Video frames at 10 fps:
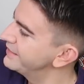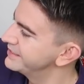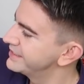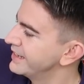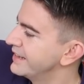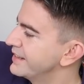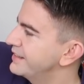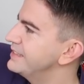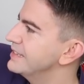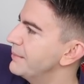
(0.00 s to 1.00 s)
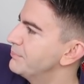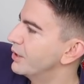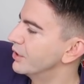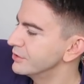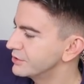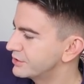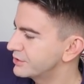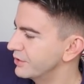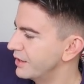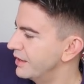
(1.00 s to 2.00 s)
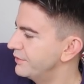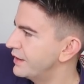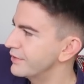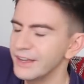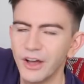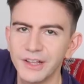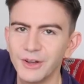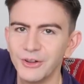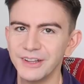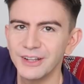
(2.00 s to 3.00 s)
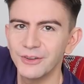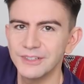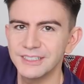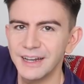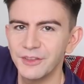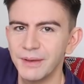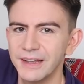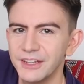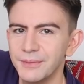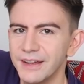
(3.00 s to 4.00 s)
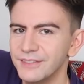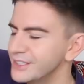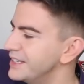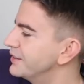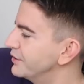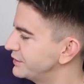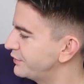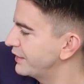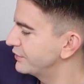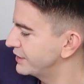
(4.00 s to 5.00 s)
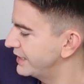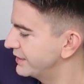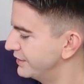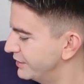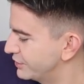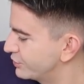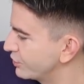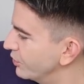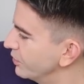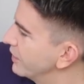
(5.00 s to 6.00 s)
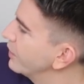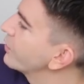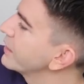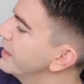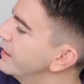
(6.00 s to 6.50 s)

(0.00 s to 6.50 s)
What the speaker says: and these lampposts are very iconic along the South Bank. You may have seen those if you've ever taken a stroll along